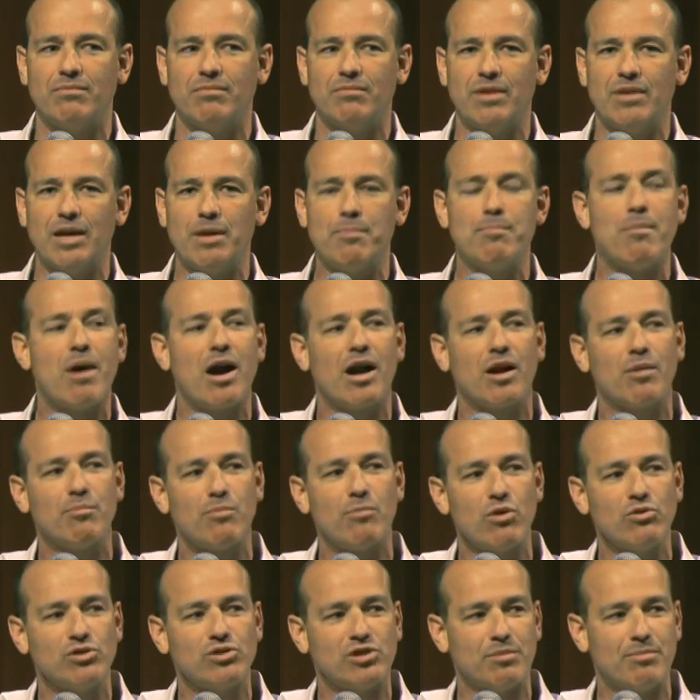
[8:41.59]
admire
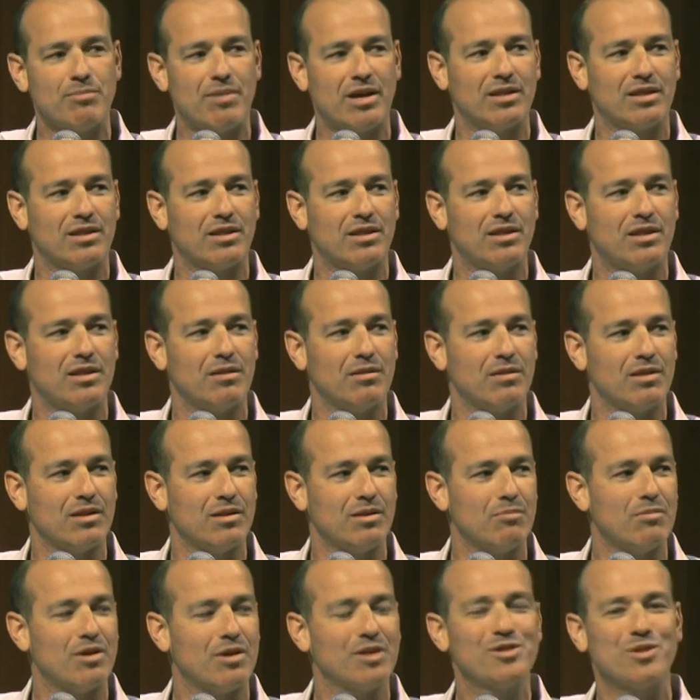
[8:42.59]
most about
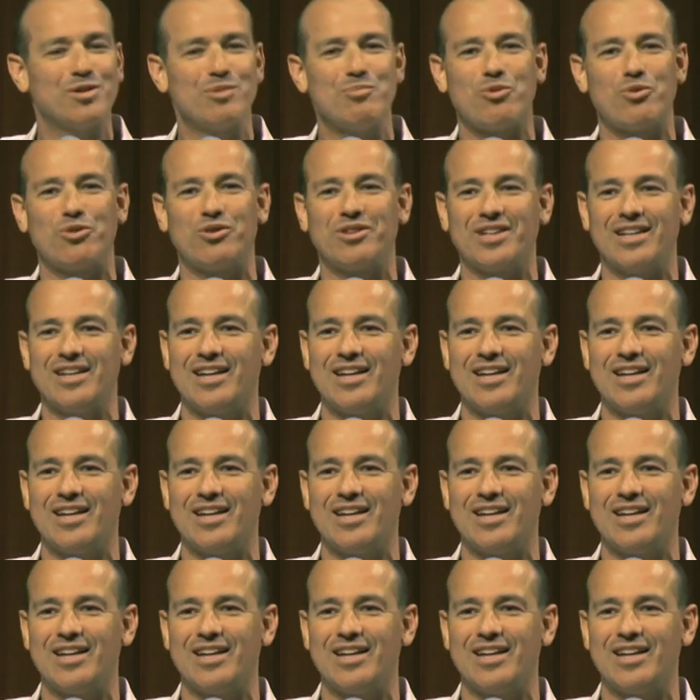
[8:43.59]
the Muslim world,